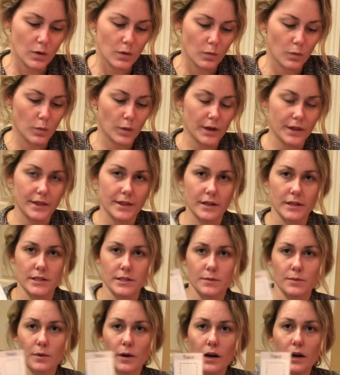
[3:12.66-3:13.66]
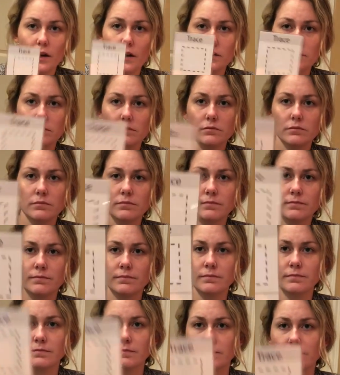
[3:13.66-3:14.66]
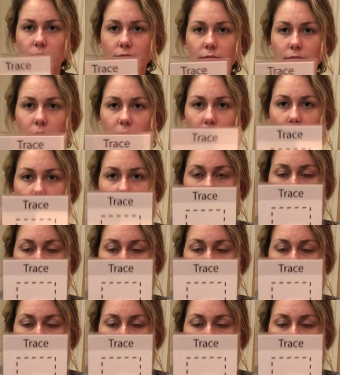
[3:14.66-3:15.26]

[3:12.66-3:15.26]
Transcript: with this one, the